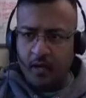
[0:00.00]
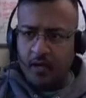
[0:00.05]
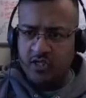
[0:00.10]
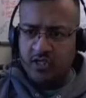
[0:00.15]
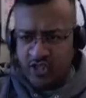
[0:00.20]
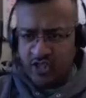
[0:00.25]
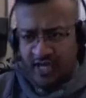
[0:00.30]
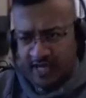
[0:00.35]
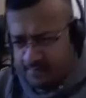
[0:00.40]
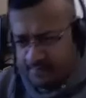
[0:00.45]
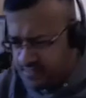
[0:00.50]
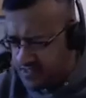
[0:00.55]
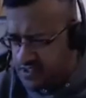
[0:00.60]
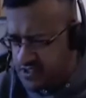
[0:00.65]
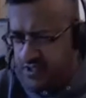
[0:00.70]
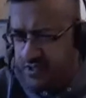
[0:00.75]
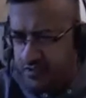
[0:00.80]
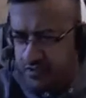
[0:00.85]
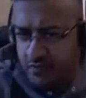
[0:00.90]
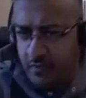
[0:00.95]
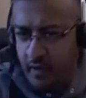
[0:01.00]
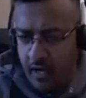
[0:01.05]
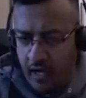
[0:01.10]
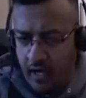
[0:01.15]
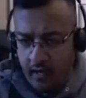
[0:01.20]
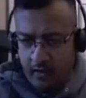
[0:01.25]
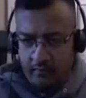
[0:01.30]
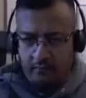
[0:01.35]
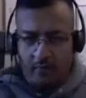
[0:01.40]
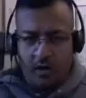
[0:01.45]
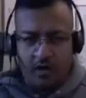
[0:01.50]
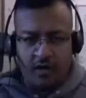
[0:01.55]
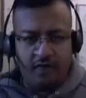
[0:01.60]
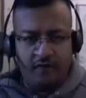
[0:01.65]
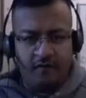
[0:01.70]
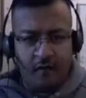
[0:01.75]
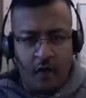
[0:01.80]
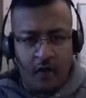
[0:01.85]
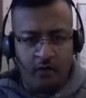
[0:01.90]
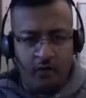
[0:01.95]
James, are you
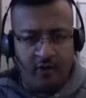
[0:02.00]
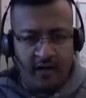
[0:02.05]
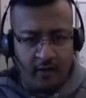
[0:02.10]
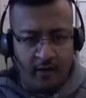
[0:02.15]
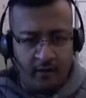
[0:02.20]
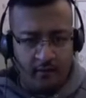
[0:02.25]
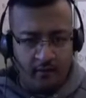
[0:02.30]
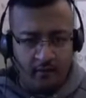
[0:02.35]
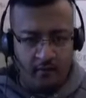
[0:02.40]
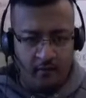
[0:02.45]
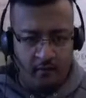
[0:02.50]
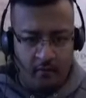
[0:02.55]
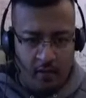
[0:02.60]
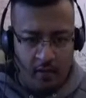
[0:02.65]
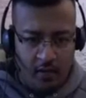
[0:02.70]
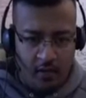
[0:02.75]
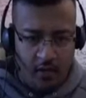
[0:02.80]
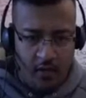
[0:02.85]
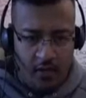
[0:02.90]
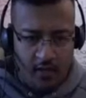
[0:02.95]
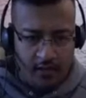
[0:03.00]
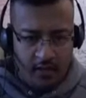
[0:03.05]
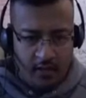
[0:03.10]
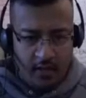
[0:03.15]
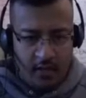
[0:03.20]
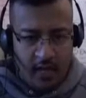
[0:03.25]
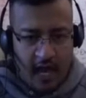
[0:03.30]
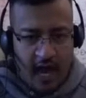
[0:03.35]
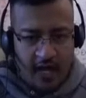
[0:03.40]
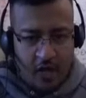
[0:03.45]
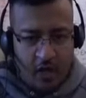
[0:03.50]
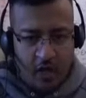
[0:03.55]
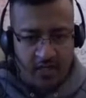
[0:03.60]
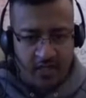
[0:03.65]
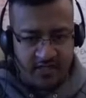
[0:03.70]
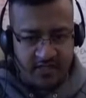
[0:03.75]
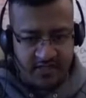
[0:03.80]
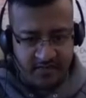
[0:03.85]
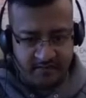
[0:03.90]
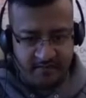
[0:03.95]
following the
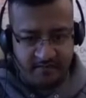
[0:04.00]
icons?